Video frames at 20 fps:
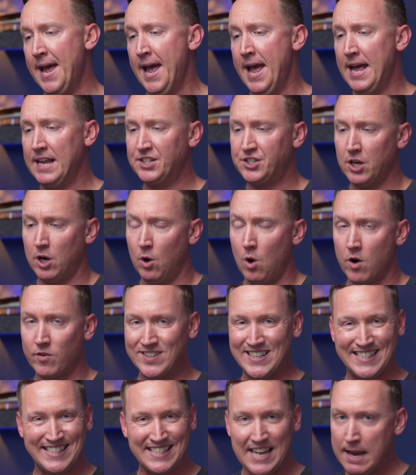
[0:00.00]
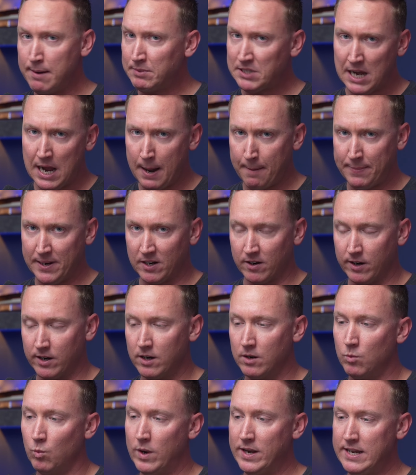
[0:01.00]
And so, over the same time period,
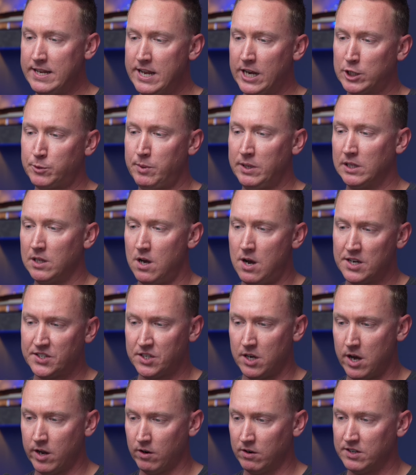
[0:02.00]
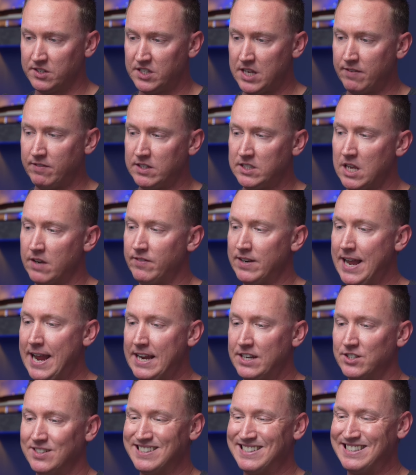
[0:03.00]
when EXP lost 177
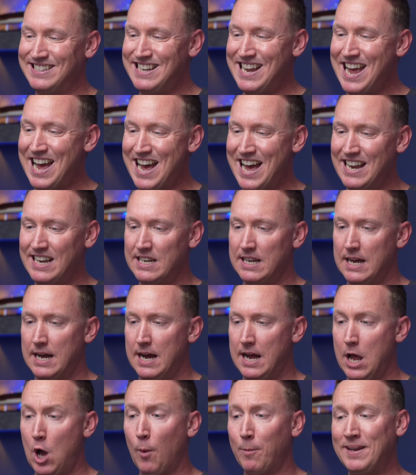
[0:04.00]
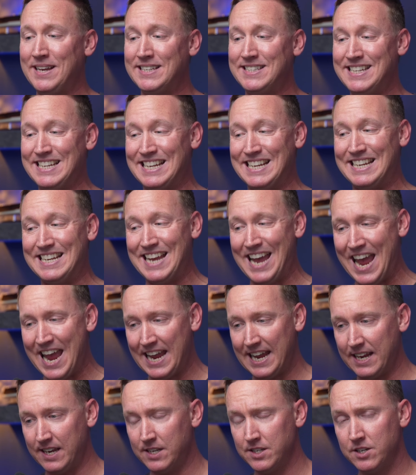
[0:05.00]
agents net, uh, LPT
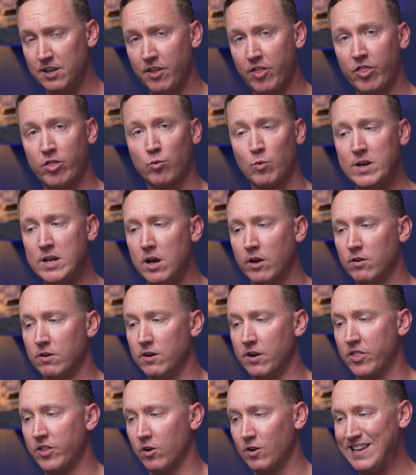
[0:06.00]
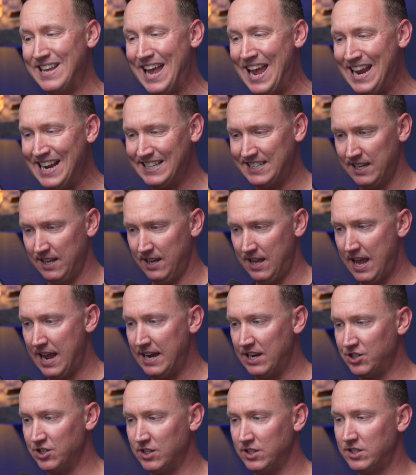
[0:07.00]
gained 338
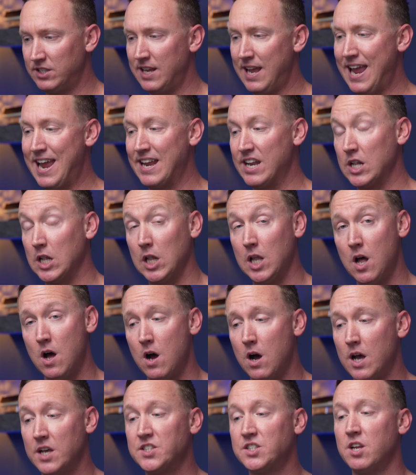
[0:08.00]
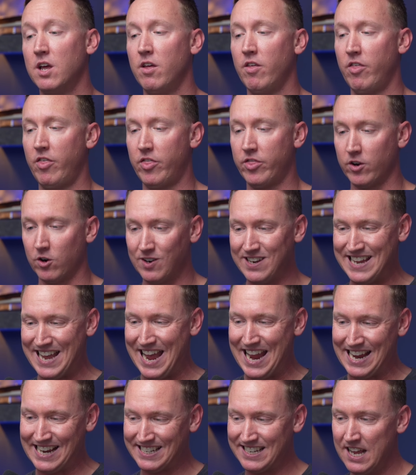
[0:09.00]
agents and lost
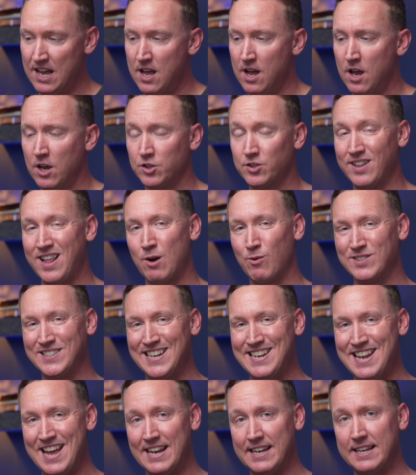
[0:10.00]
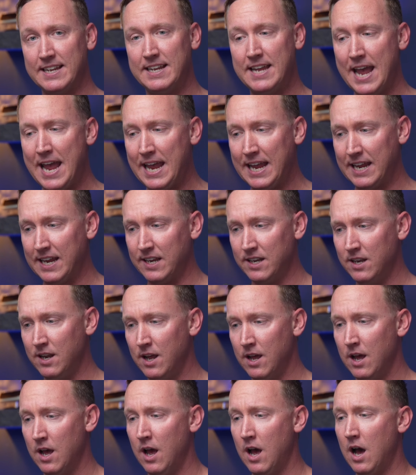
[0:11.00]
38. So that was a net gain
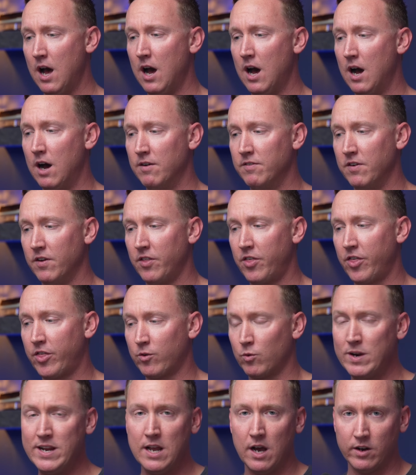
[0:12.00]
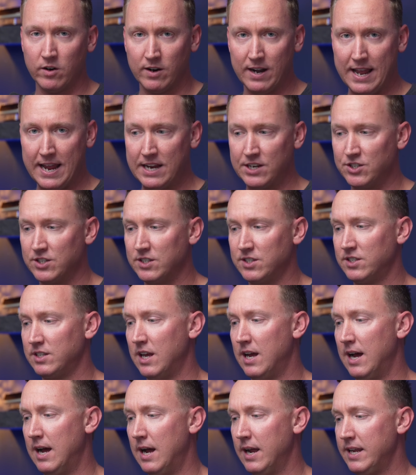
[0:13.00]
of 300 agents
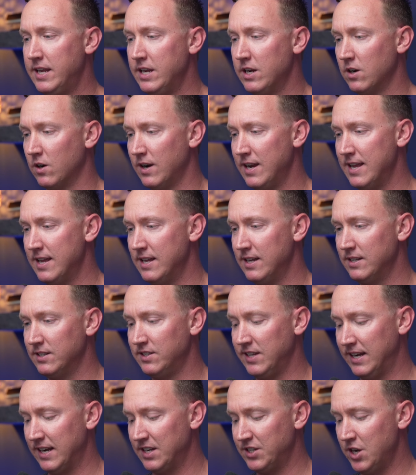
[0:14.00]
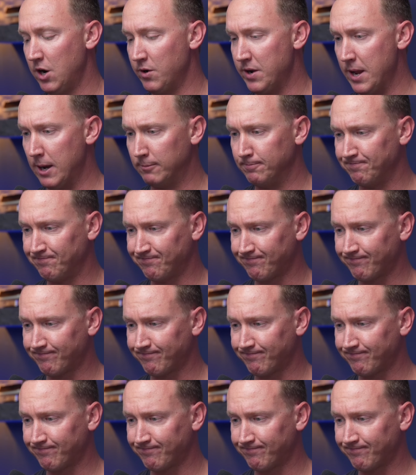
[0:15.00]
uh, here in San Antonio.